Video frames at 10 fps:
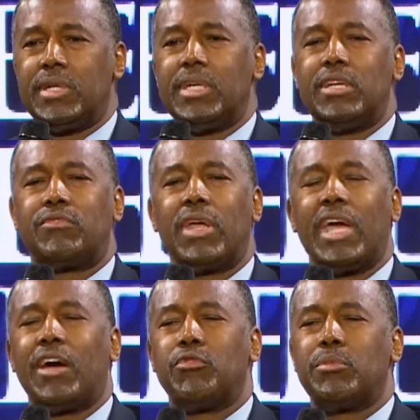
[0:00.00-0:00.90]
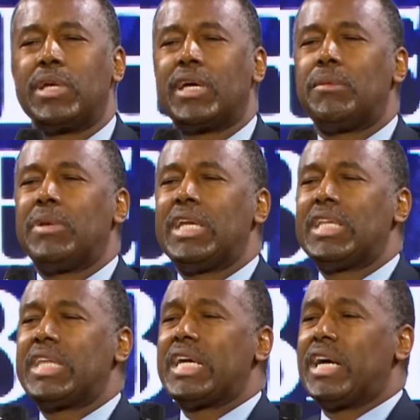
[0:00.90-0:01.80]
And if they ever become
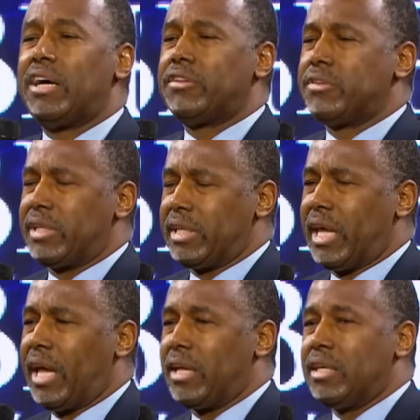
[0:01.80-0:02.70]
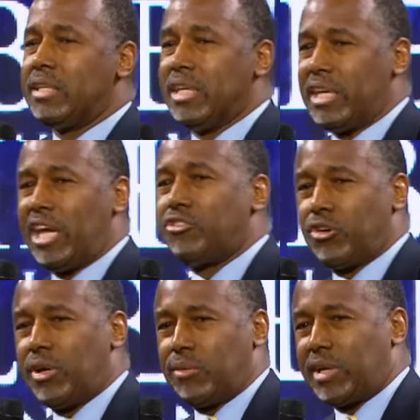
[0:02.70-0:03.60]
anything other than that, the
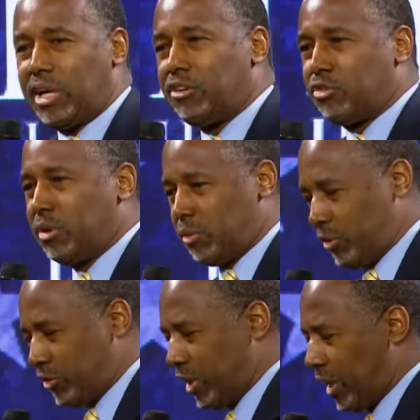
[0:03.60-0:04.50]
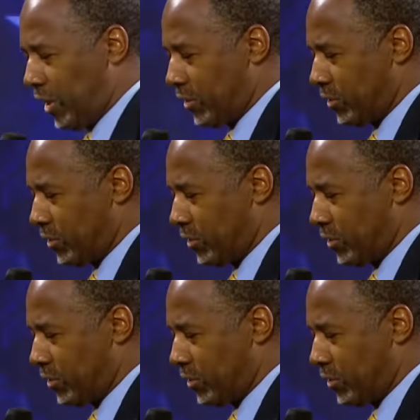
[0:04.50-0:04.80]
nature of the country will change.